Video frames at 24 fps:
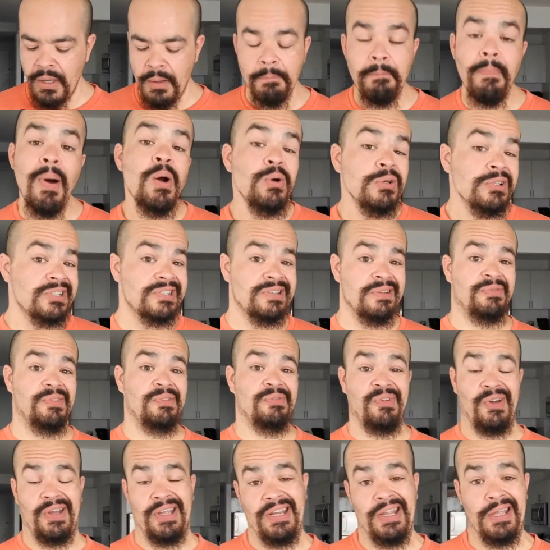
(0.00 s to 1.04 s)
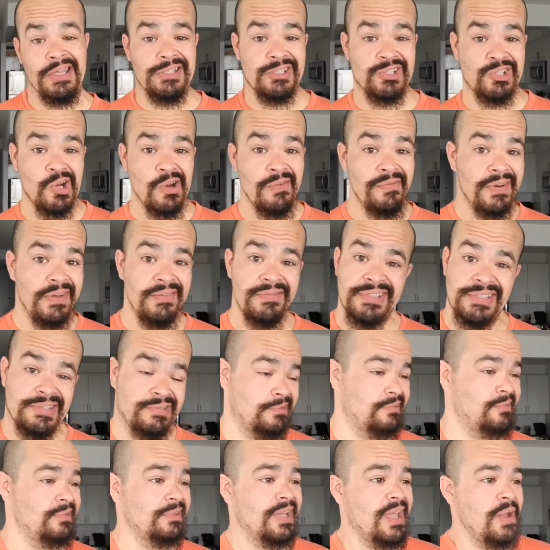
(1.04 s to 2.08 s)
Most of the fucking conservatives,
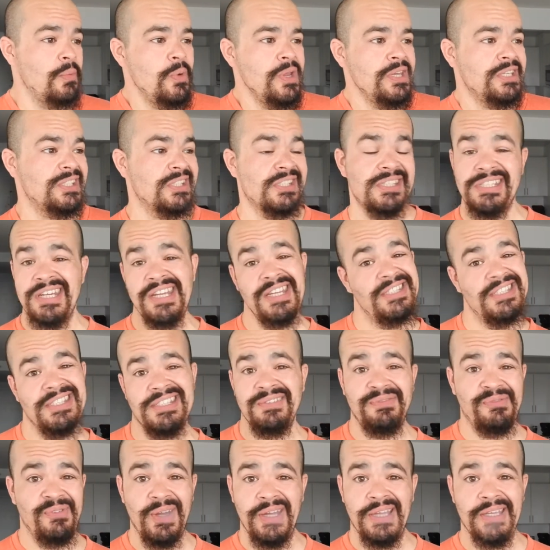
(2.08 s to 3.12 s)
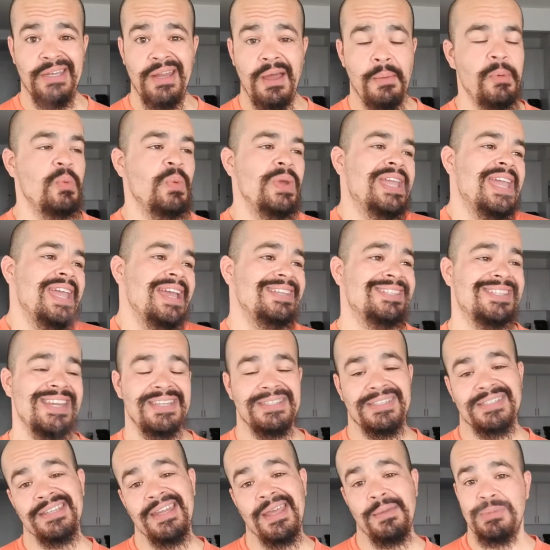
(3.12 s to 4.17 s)
can we just change the fucking... I mean, we can't
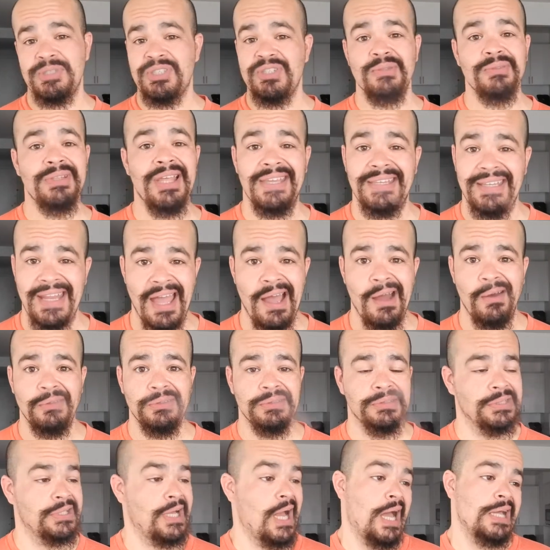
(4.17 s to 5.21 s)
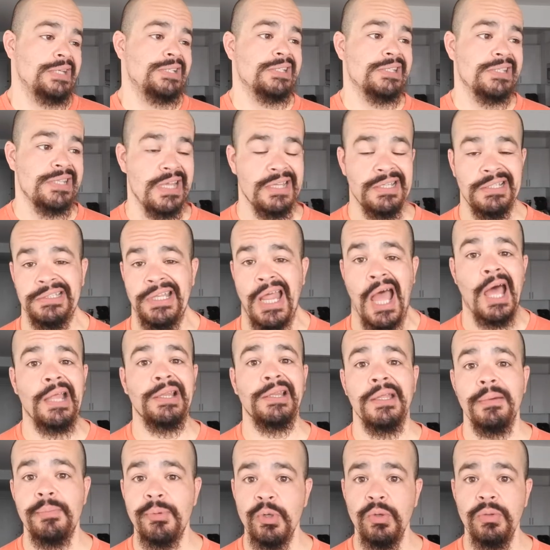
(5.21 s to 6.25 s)
change the name. It's too late now. I just say
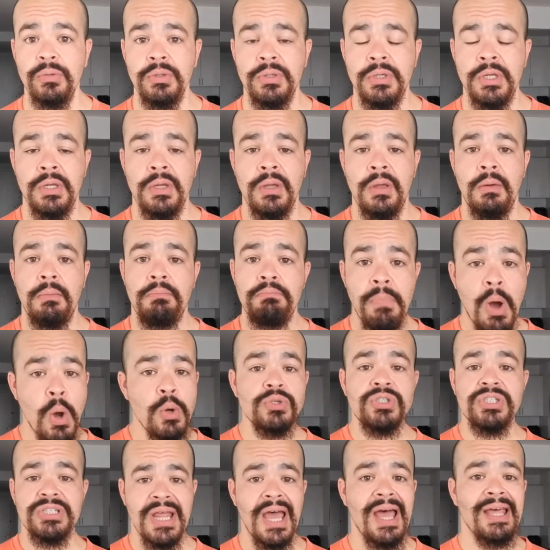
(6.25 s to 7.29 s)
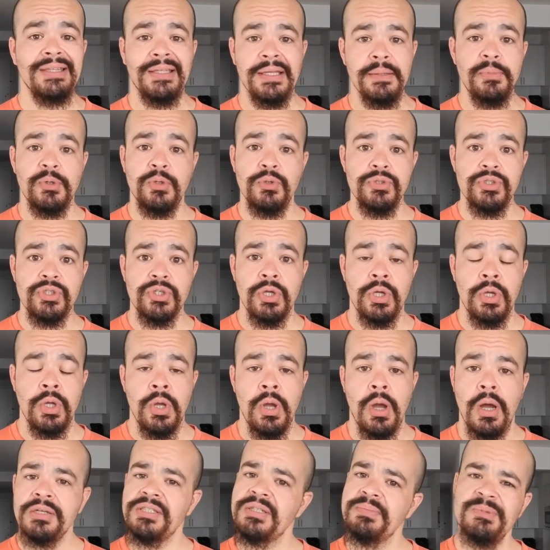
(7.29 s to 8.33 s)
non-liberal. Most non-liberals
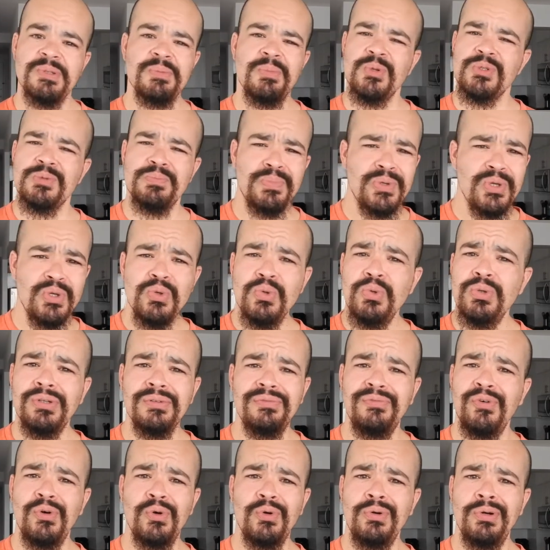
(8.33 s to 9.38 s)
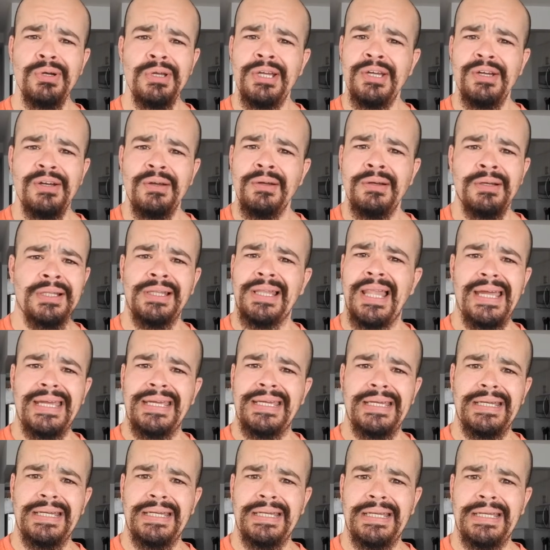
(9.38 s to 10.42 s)
are some of the most beautiful,
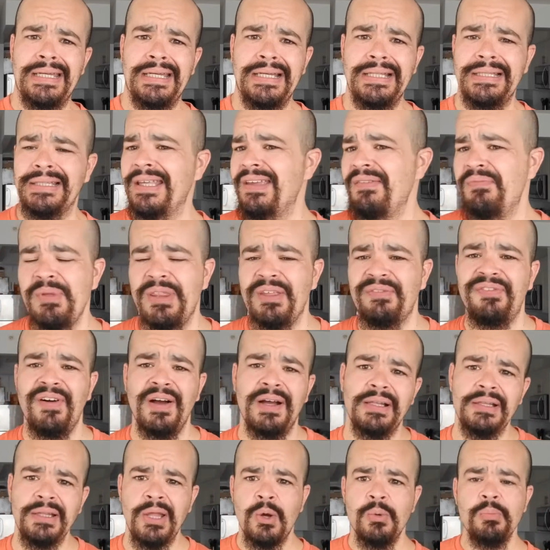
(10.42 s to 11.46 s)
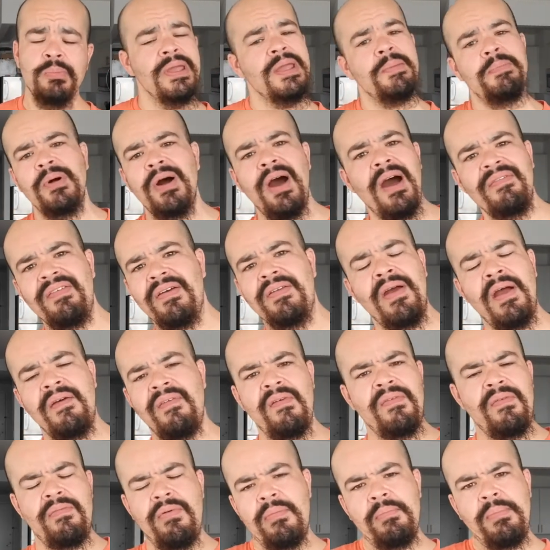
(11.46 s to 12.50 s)
like, leave me the fuck alone people I've
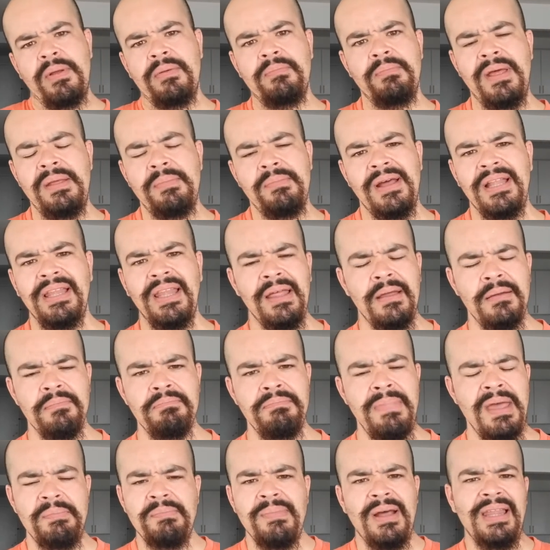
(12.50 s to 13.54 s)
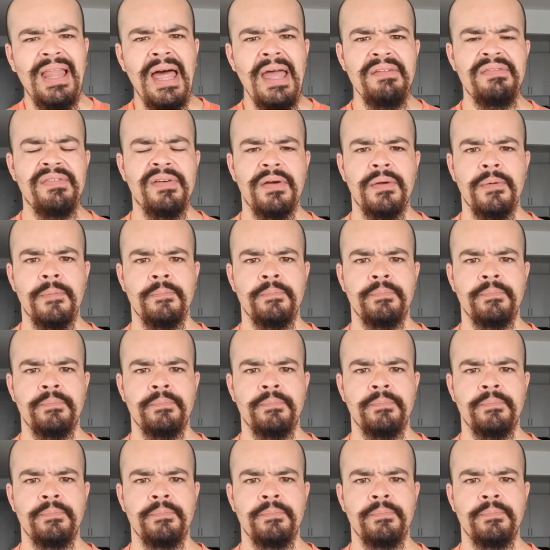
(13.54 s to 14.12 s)
ever met in my life.